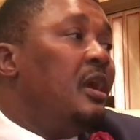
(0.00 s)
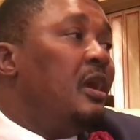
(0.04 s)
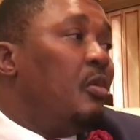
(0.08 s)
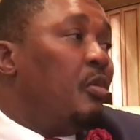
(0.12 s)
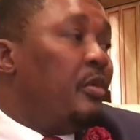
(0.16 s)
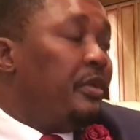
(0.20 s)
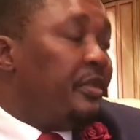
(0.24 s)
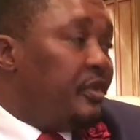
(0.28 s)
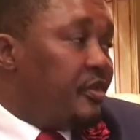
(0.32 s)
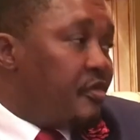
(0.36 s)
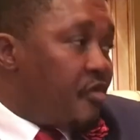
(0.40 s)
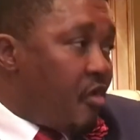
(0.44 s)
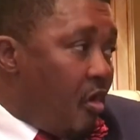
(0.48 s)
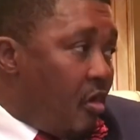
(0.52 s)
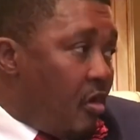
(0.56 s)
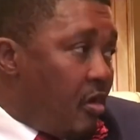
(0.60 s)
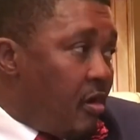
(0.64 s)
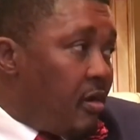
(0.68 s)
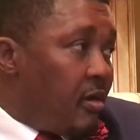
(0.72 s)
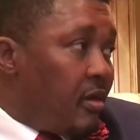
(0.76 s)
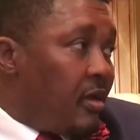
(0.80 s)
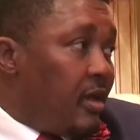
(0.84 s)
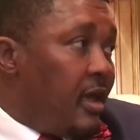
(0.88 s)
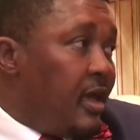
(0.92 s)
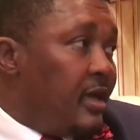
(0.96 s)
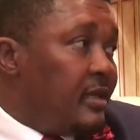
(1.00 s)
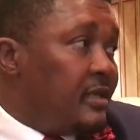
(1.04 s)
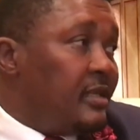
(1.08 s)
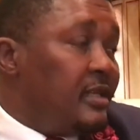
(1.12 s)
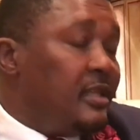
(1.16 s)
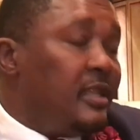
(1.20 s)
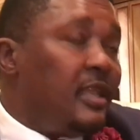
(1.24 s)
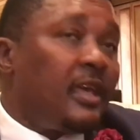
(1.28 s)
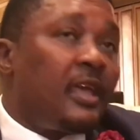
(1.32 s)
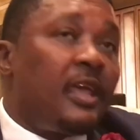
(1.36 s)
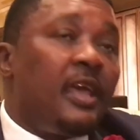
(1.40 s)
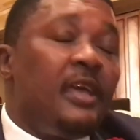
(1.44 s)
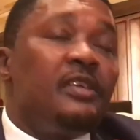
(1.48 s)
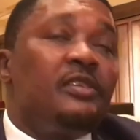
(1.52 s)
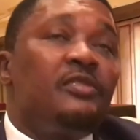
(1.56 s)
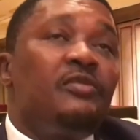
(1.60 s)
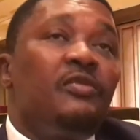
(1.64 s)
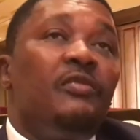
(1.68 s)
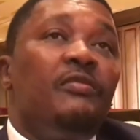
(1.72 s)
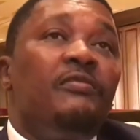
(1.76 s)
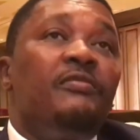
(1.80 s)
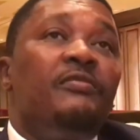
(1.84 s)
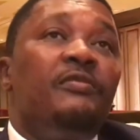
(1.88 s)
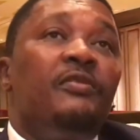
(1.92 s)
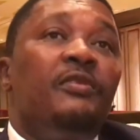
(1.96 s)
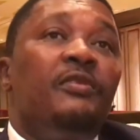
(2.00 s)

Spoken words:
withdrawn, as in the case of